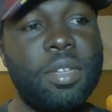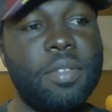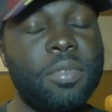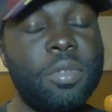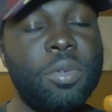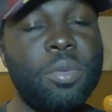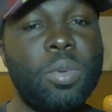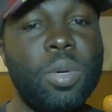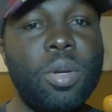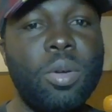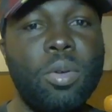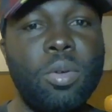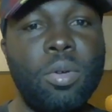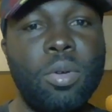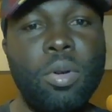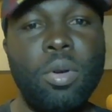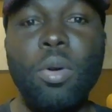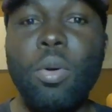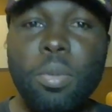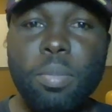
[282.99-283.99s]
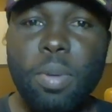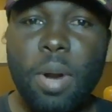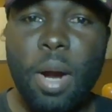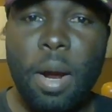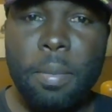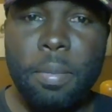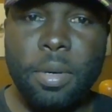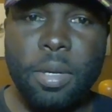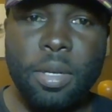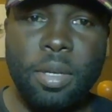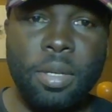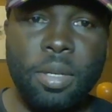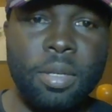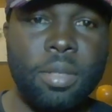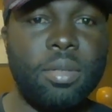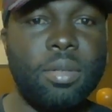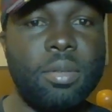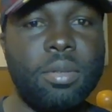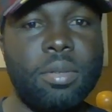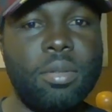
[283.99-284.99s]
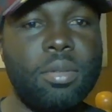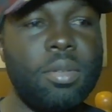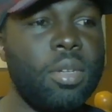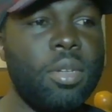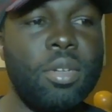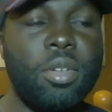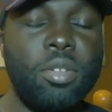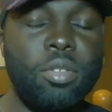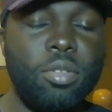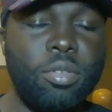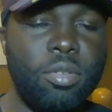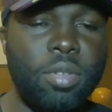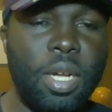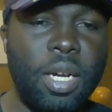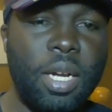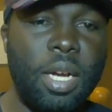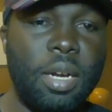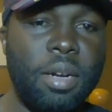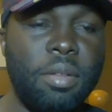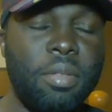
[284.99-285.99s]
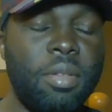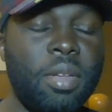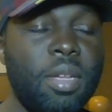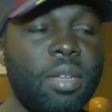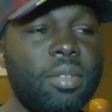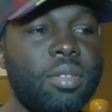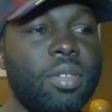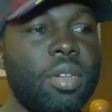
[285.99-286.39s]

if you will, or own properties and do that kind of thing.